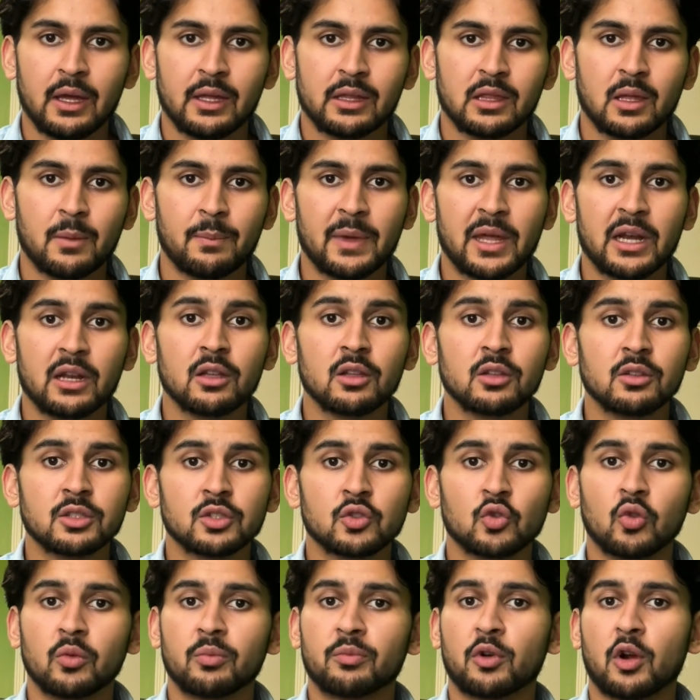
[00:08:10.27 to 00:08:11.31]
The medical
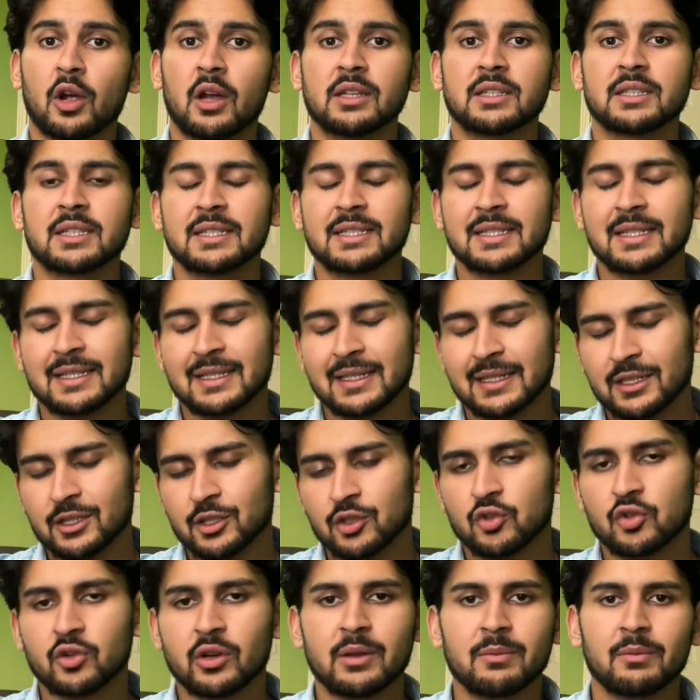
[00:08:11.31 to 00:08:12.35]
school process is
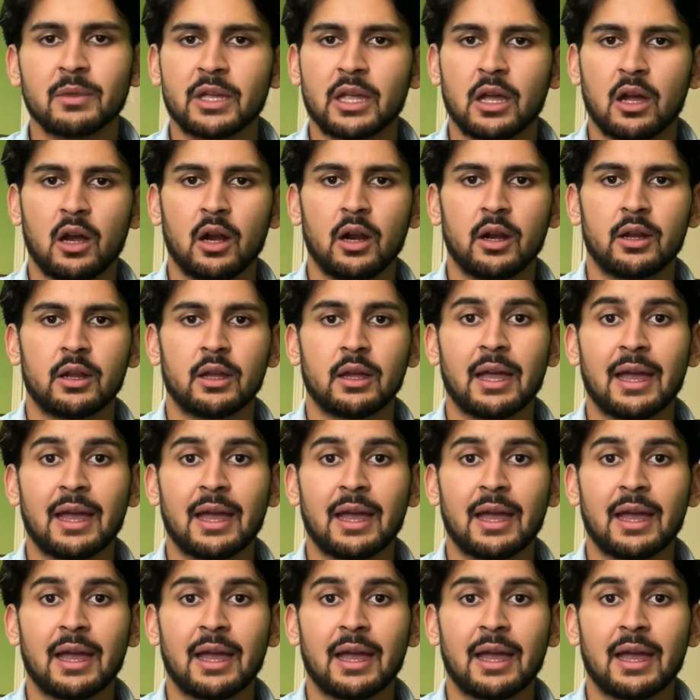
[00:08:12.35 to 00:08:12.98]
extremely hard,